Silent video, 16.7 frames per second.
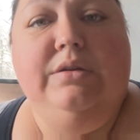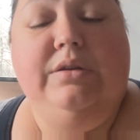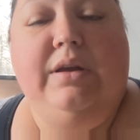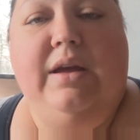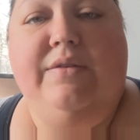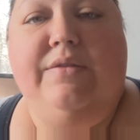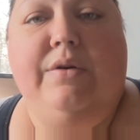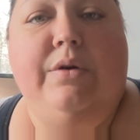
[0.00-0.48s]

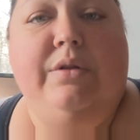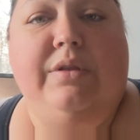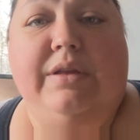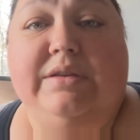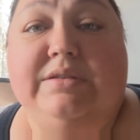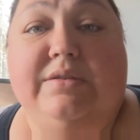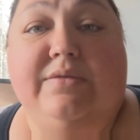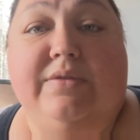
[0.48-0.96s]
I have a whole
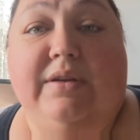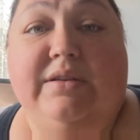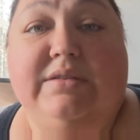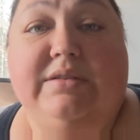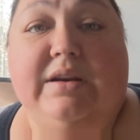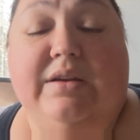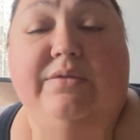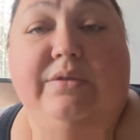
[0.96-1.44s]
list of things
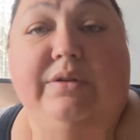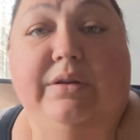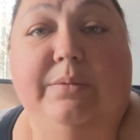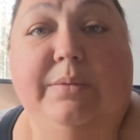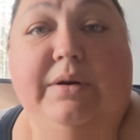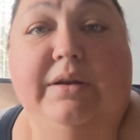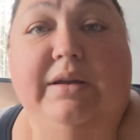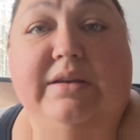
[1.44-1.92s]
that I really
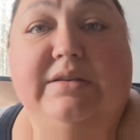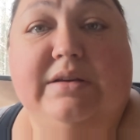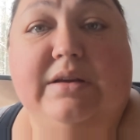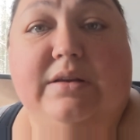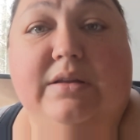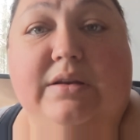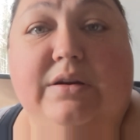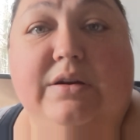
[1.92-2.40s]
want to get
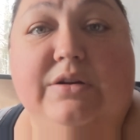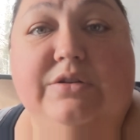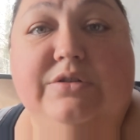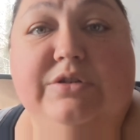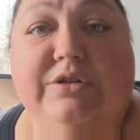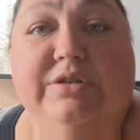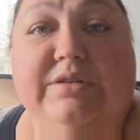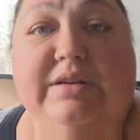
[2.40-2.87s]
done that are
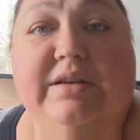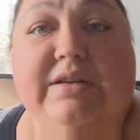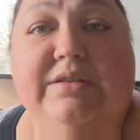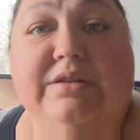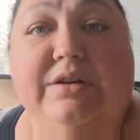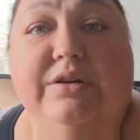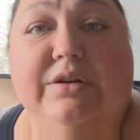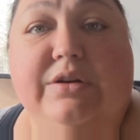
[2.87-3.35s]
just
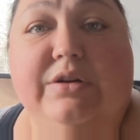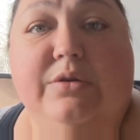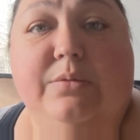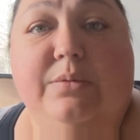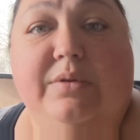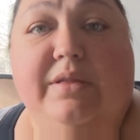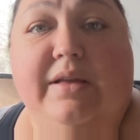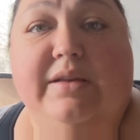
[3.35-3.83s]
easier to do
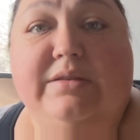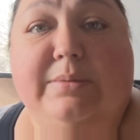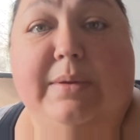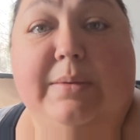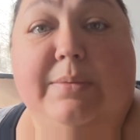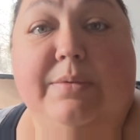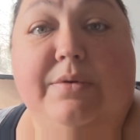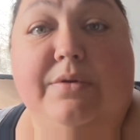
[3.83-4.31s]
with less
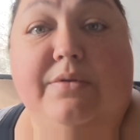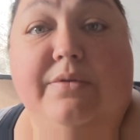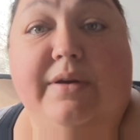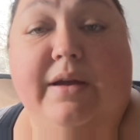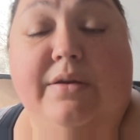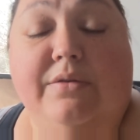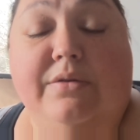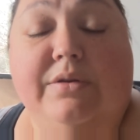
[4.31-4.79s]
people
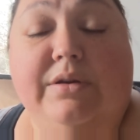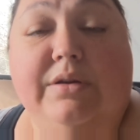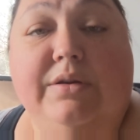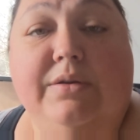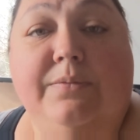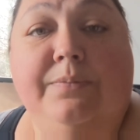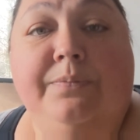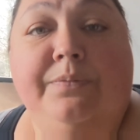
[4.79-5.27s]
around.
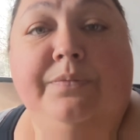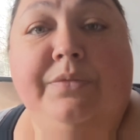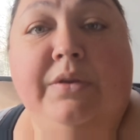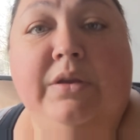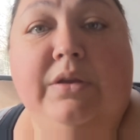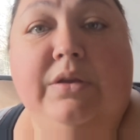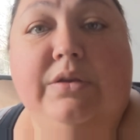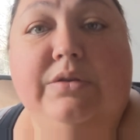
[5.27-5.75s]

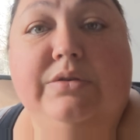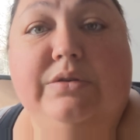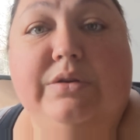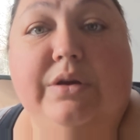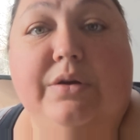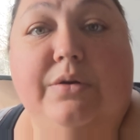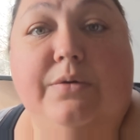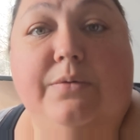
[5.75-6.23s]

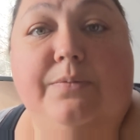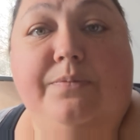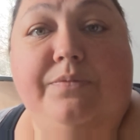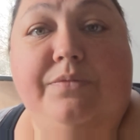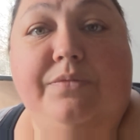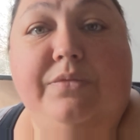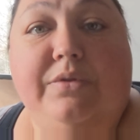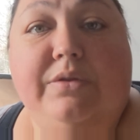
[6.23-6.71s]
So
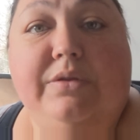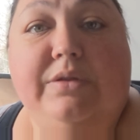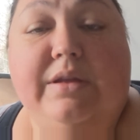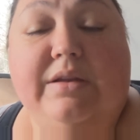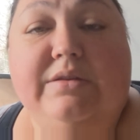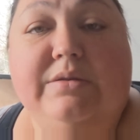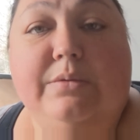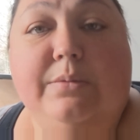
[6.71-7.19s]

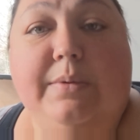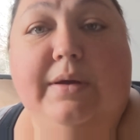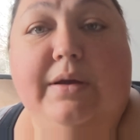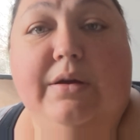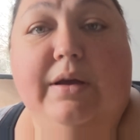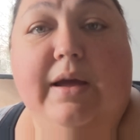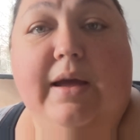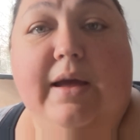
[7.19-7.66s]
that's where we
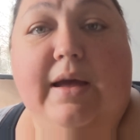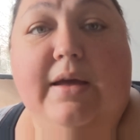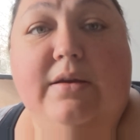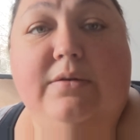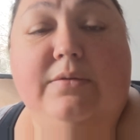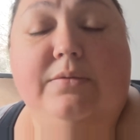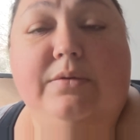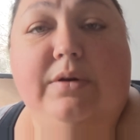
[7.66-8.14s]
are
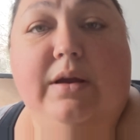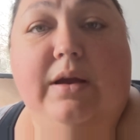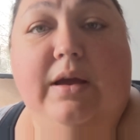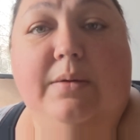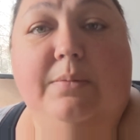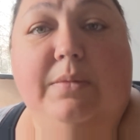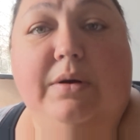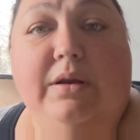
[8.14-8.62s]
at.
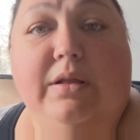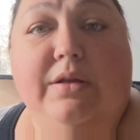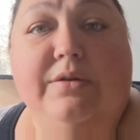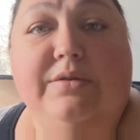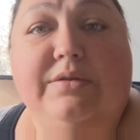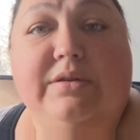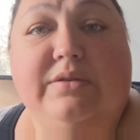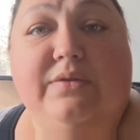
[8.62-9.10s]
I'm going to
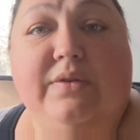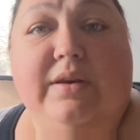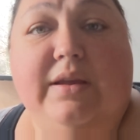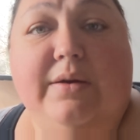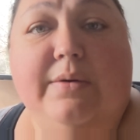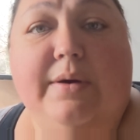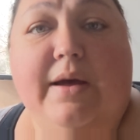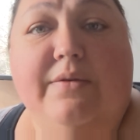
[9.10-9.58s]
close this
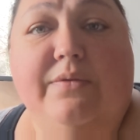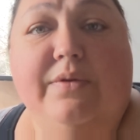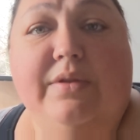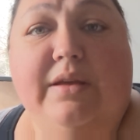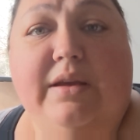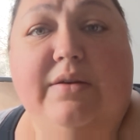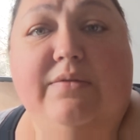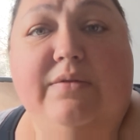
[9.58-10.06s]
video out for
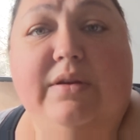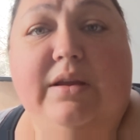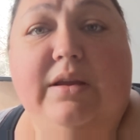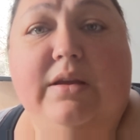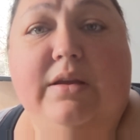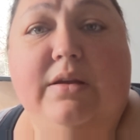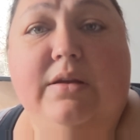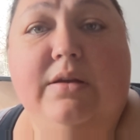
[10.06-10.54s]
the
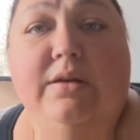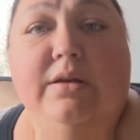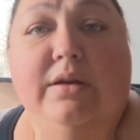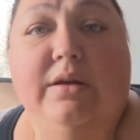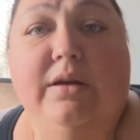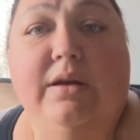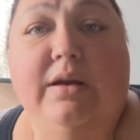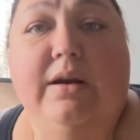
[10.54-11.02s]
evening,
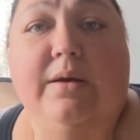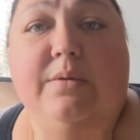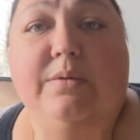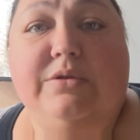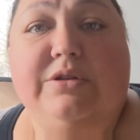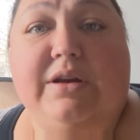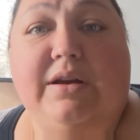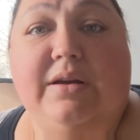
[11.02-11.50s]
and I will
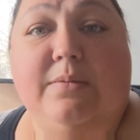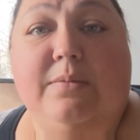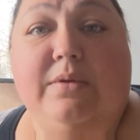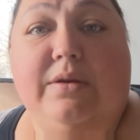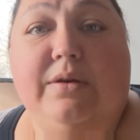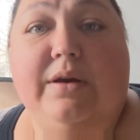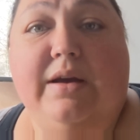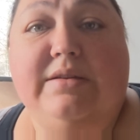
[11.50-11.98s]
check in
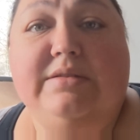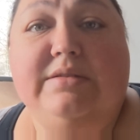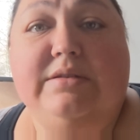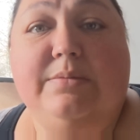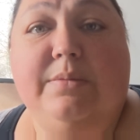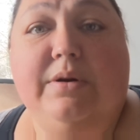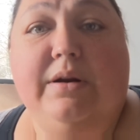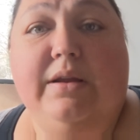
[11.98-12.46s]
with you guys in
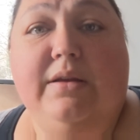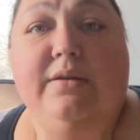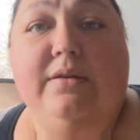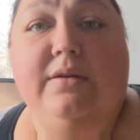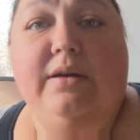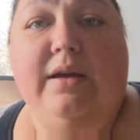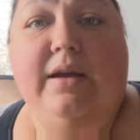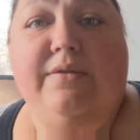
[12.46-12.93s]
the morning.
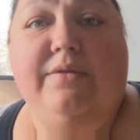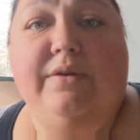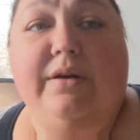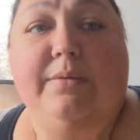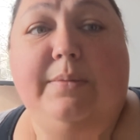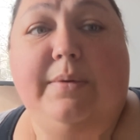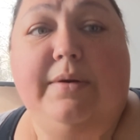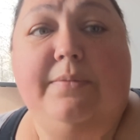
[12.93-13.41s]
Have a
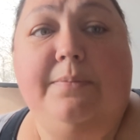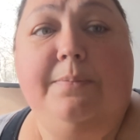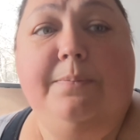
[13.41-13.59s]
good one.